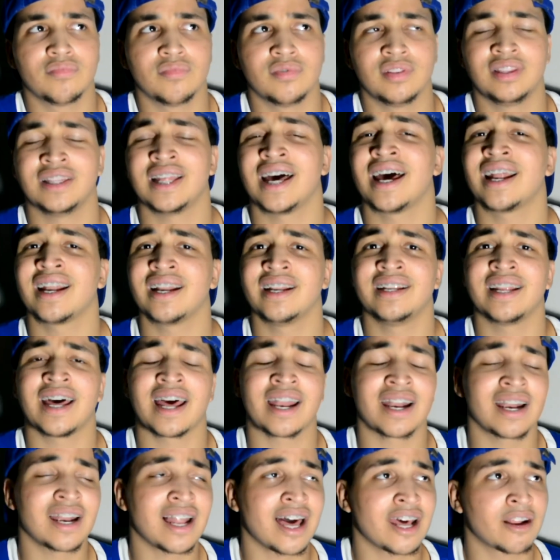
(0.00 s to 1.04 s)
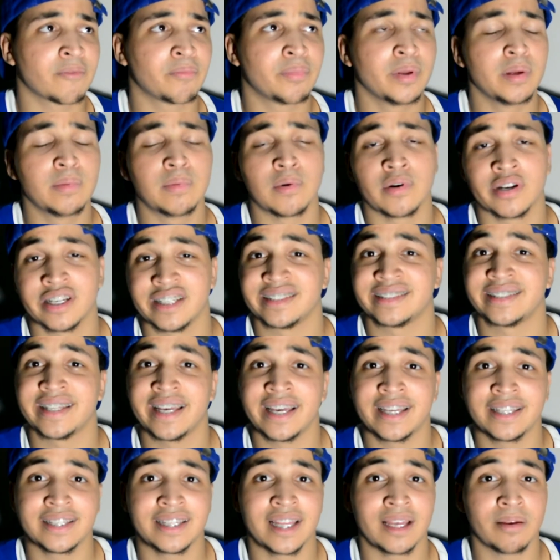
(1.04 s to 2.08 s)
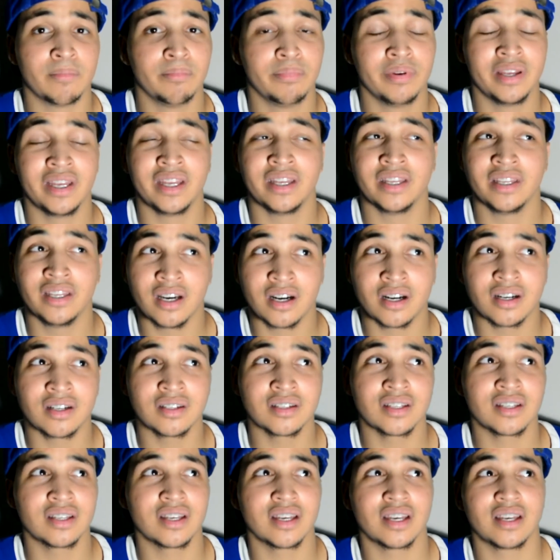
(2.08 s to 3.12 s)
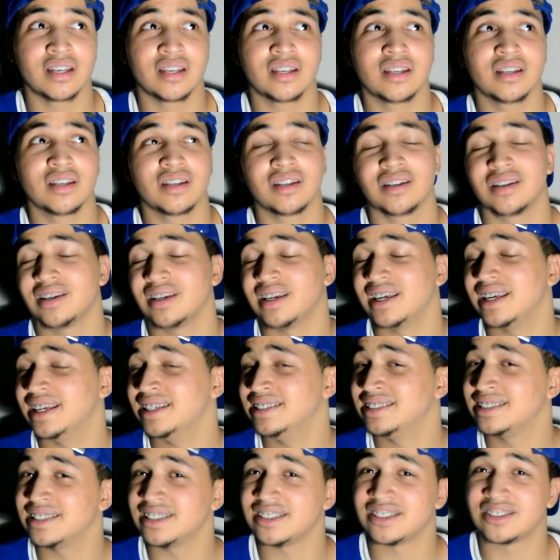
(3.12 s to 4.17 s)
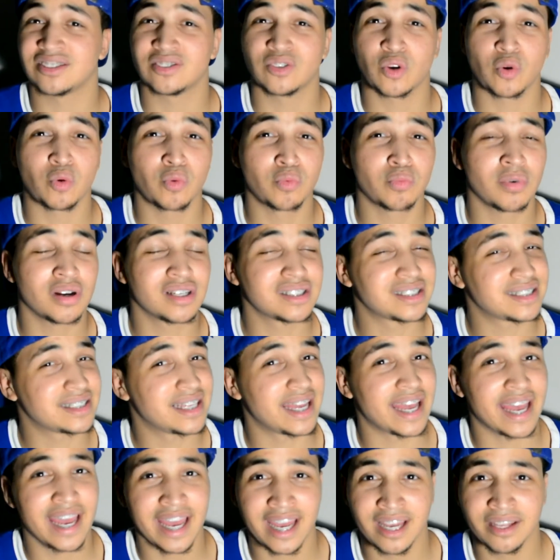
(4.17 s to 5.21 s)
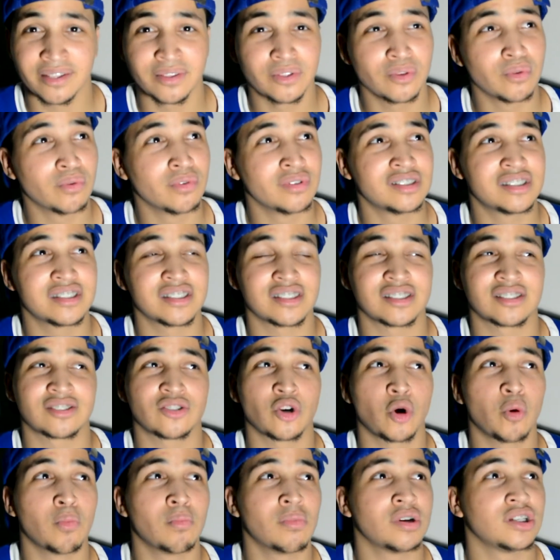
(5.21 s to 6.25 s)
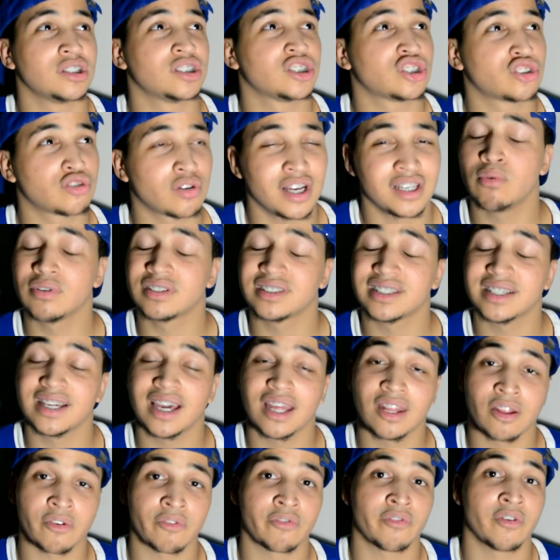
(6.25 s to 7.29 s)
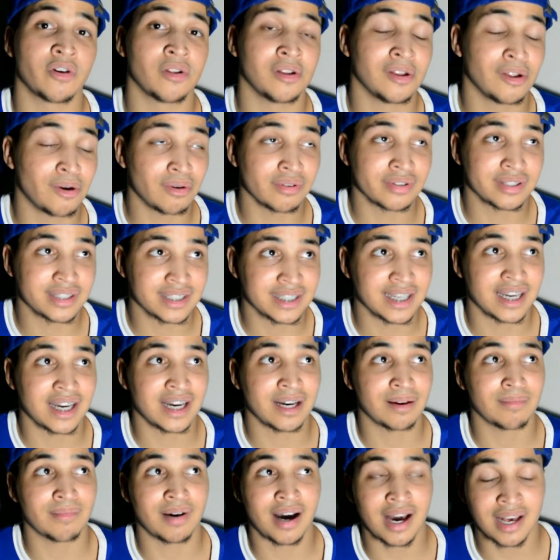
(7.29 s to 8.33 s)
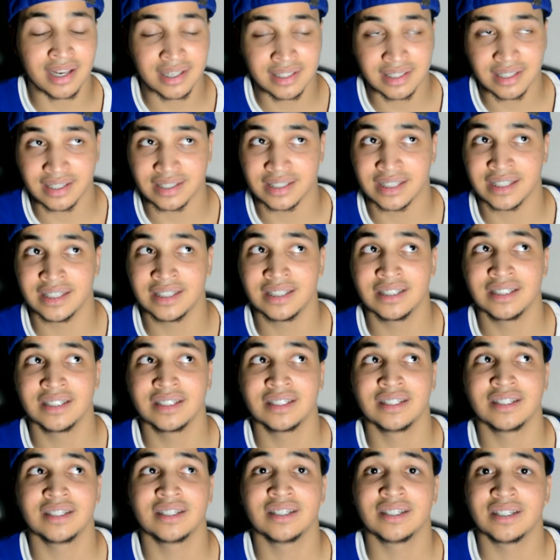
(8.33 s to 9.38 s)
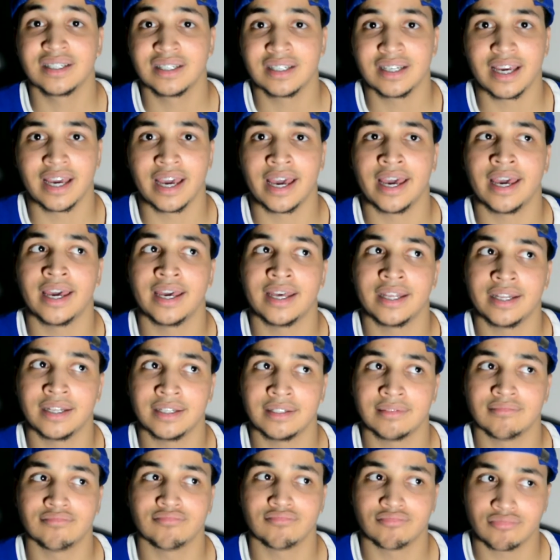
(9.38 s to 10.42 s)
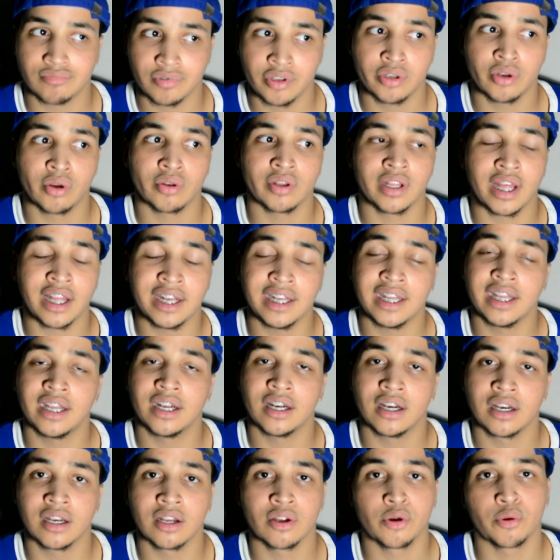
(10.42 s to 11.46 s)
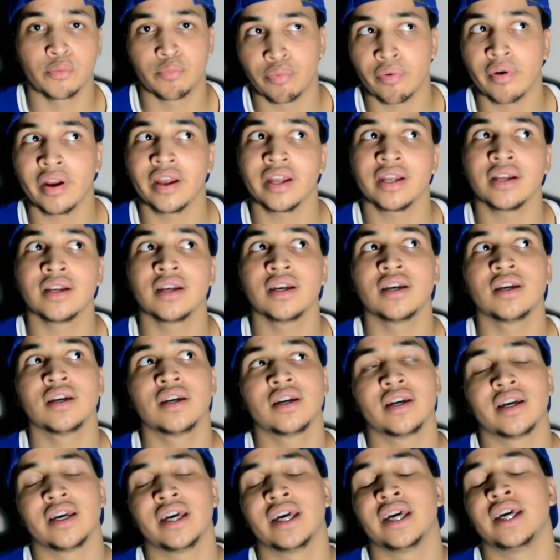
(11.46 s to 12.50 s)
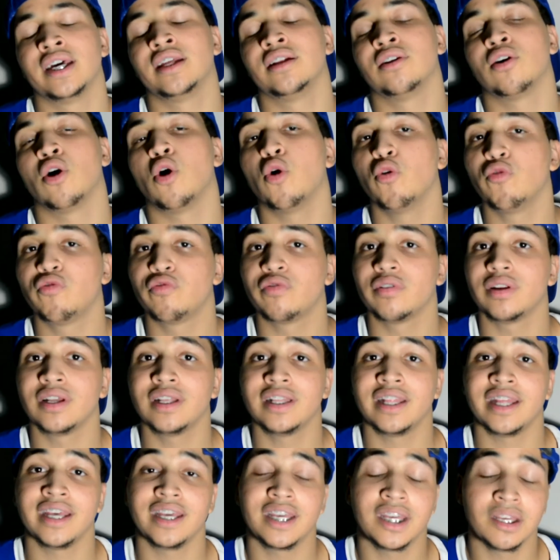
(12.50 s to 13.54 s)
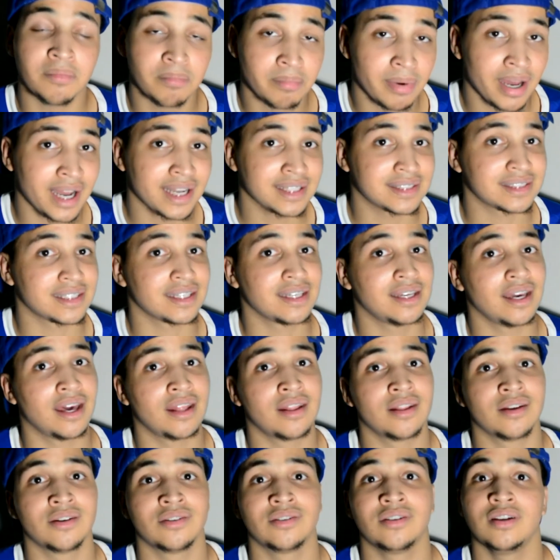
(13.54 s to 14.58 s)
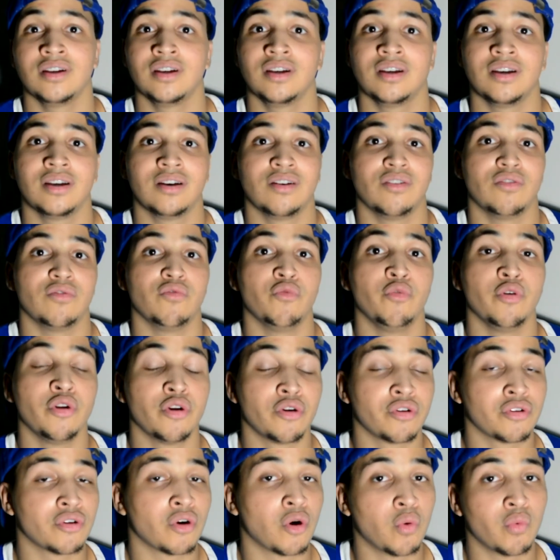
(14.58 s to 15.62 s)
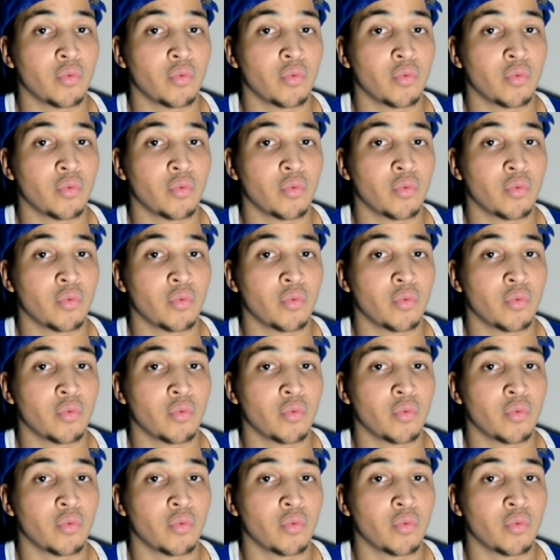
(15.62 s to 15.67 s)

Not a lot of people understand that being young is just so much to handle. It's just so much stress. We're together for a long time, honestly. And, you know, they need a little break. And hopefully they get back together. We don't know